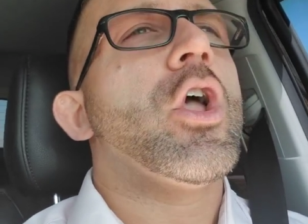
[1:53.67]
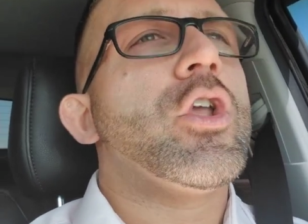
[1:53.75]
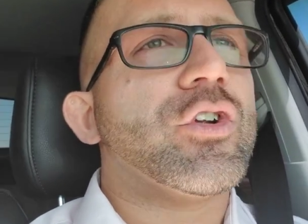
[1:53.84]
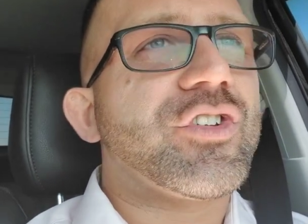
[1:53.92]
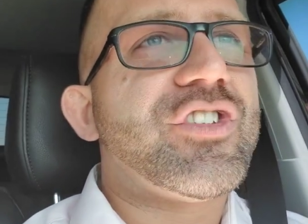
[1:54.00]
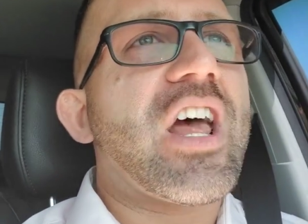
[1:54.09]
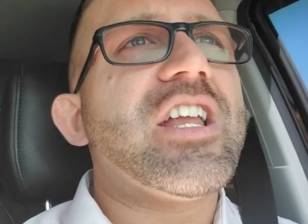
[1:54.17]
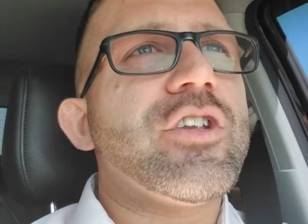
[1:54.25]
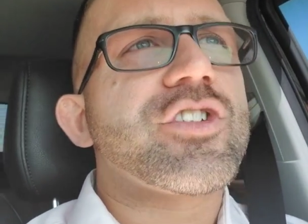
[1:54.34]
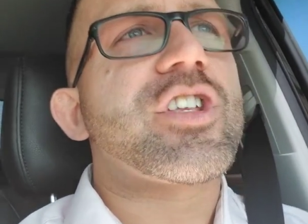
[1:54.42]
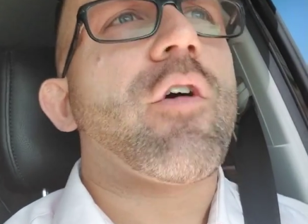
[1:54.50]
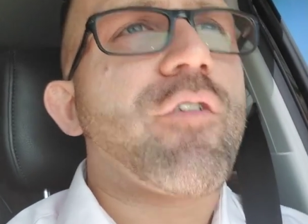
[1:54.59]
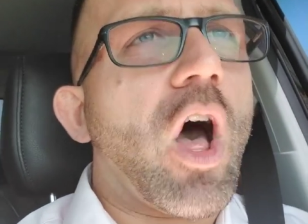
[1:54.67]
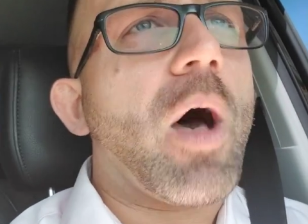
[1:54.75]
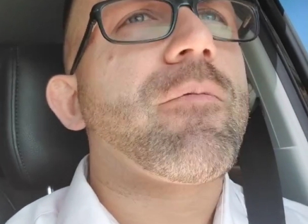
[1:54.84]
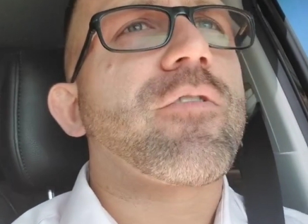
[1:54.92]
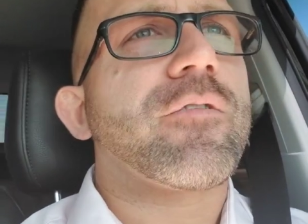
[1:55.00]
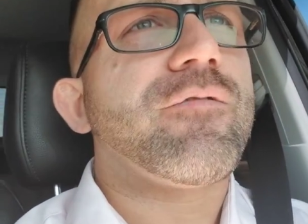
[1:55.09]
You're setting yourself
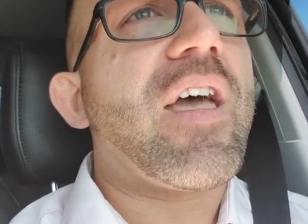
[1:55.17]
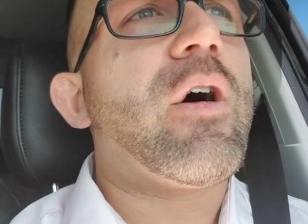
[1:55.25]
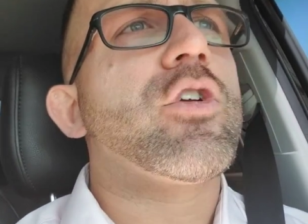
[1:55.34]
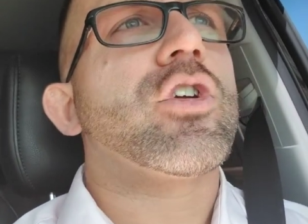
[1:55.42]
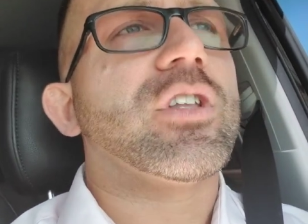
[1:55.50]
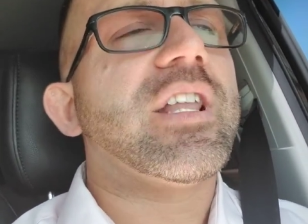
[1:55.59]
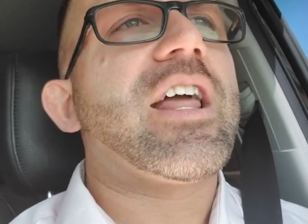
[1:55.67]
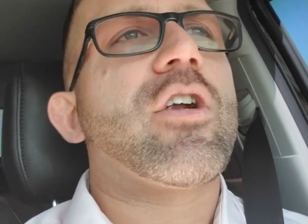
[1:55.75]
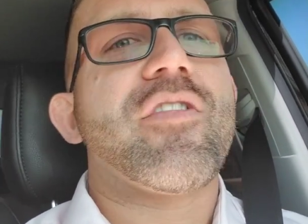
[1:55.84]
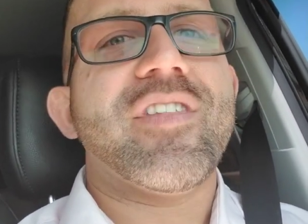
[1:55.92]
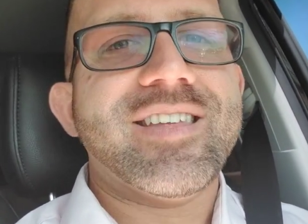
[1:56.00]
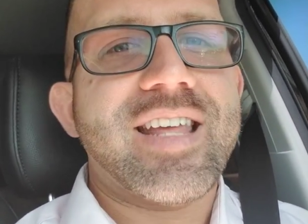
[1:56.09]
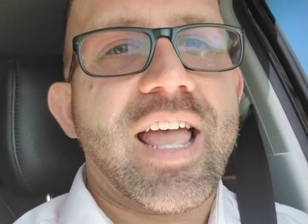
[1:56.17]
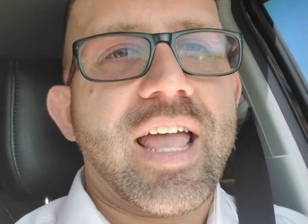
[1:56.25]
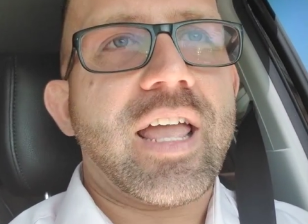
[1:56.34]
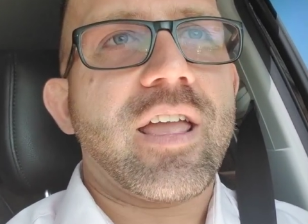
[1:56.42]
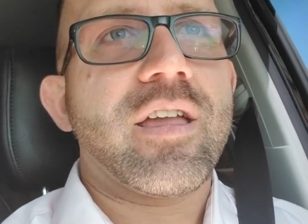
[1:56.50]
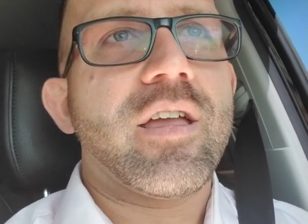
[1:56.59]
up for failure later in the
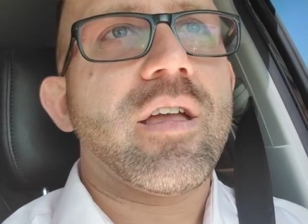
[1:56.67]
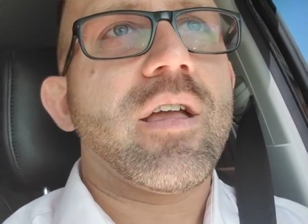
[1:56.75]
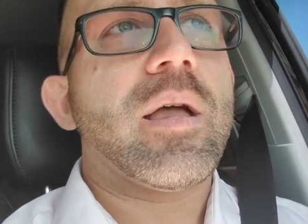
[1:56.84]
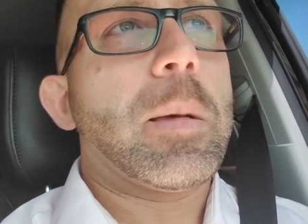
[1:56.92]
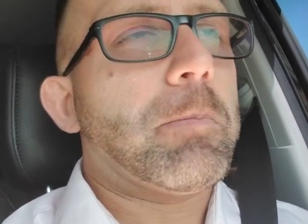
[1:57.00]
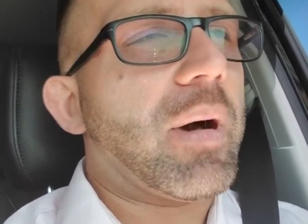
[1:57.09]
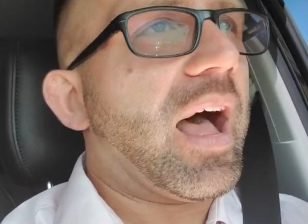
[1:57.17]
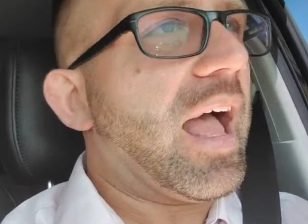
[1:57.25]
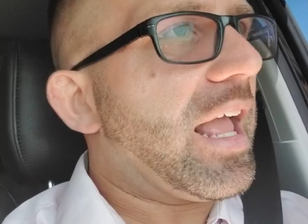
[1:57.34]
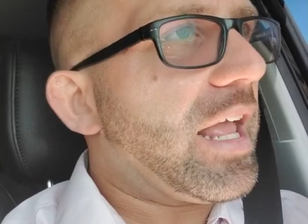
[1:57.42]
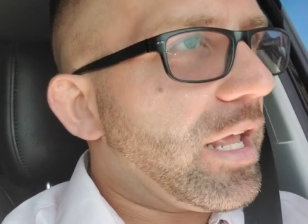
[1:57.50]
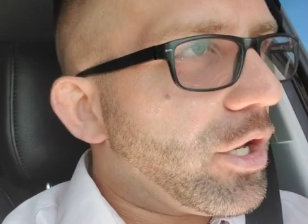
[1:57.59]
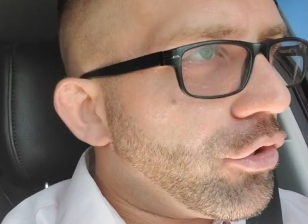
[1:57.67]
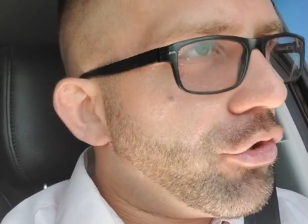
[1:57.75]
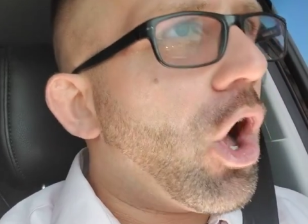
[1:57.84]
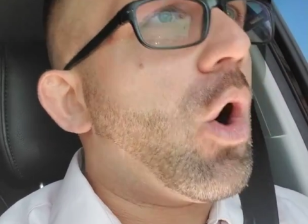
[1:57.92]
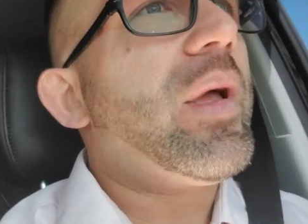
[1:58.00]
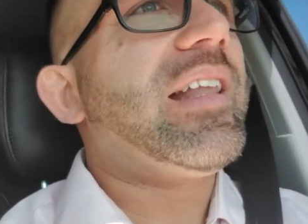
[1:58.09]
day by
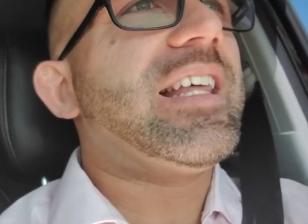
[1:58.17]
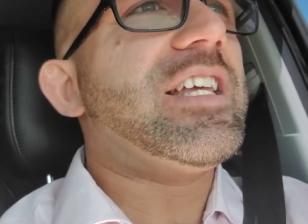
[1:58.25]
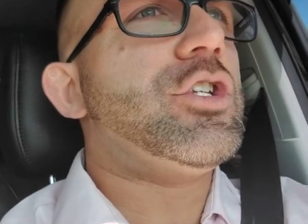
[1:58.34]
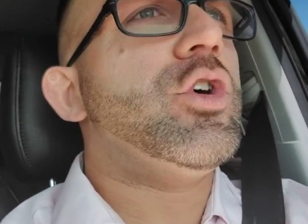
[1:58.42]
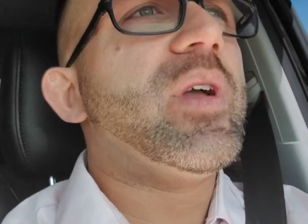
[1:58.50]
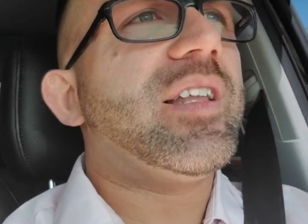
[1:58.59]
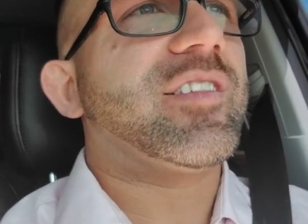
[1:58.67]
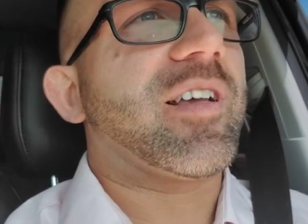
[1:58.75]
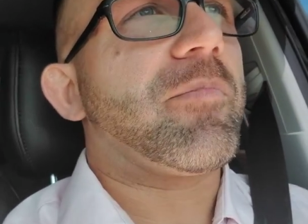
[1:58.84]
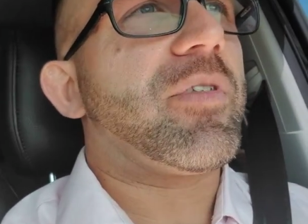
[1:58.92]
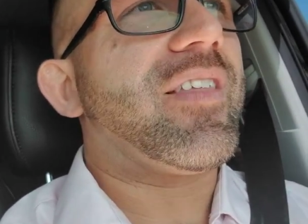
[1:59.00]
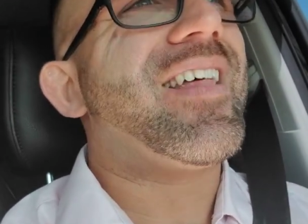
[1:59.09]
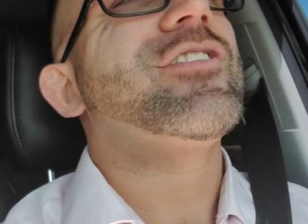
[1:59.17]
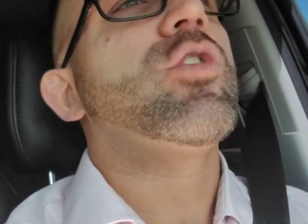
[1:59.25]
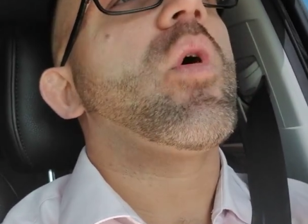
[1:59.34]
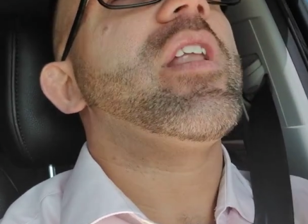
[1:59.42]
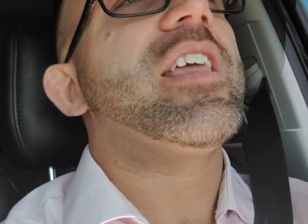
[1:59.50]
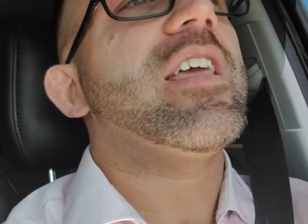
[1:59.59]
knowingly doing something that's
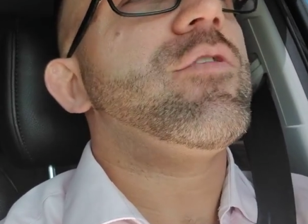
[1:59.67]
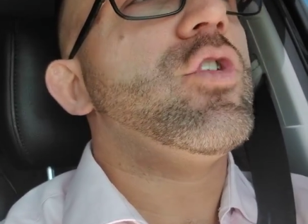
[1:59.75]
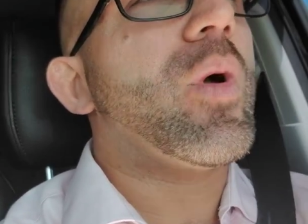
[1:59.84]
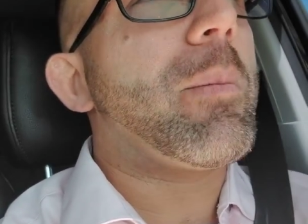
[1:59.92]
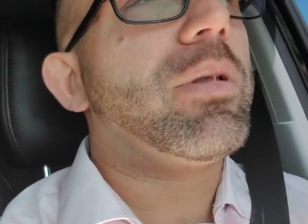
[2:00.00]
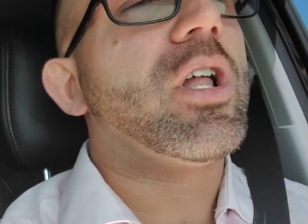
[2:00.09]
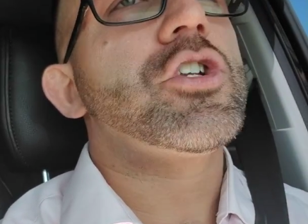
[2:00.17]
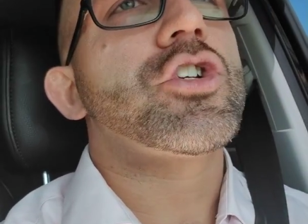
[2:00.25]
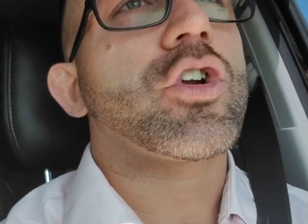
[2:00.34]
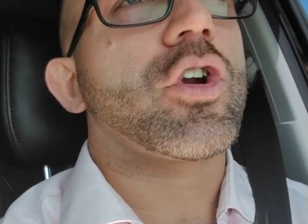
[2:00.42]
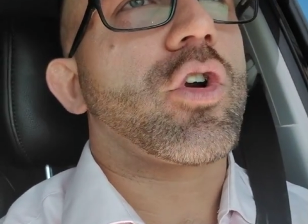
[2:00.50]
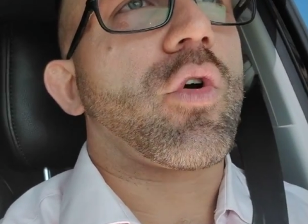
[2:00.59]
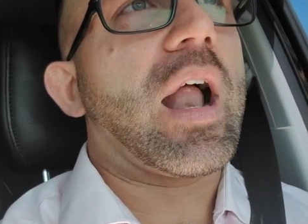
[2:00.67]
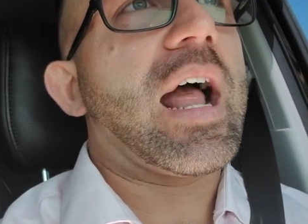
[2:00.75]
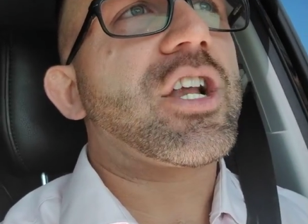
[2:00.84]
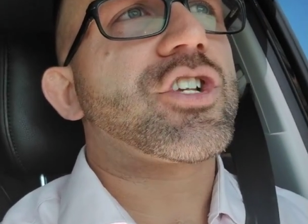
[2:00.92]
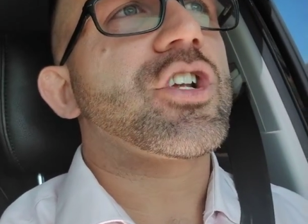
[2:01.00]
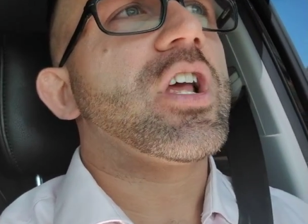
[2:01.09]
going to give you a blood sugar
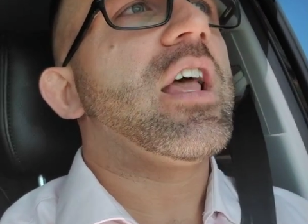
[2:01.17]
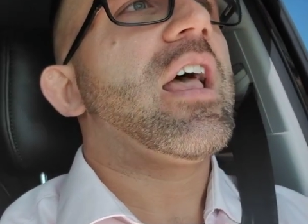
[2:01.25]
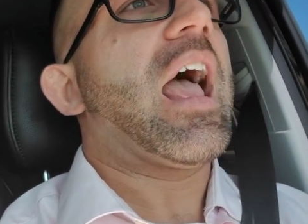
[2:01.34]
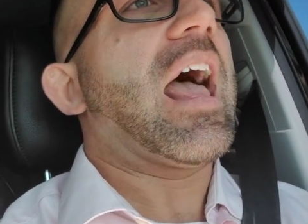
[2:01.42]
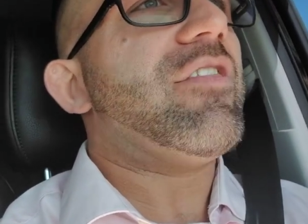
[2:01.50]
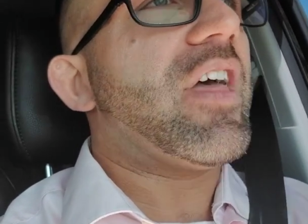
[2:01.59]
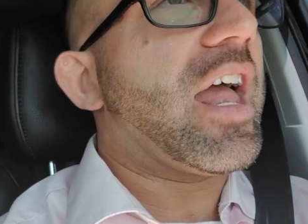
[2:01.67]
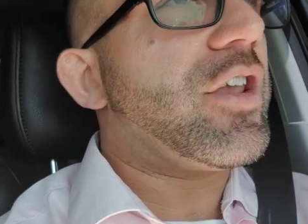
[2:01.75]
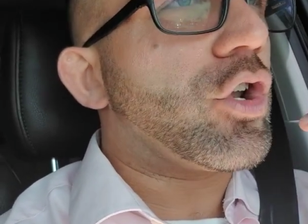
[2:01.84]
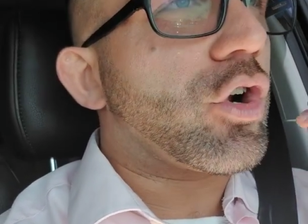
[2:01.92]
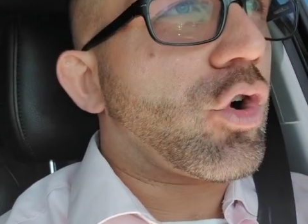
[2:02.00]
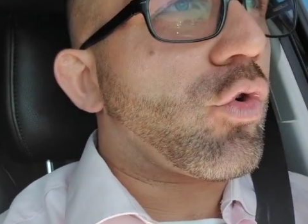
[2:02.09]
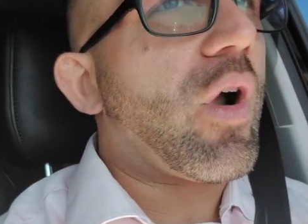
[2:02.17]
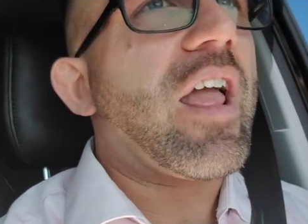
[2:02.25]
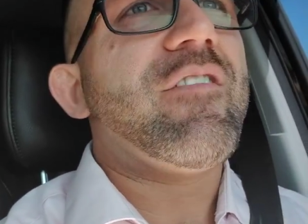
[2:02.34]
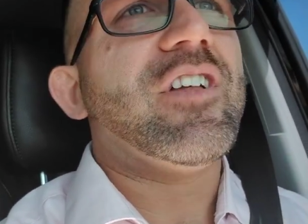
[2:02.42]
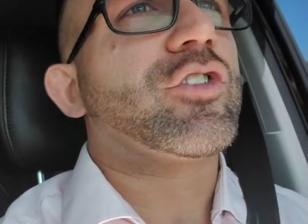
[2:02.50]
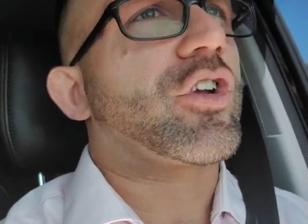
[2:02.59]
crash, and then your cravings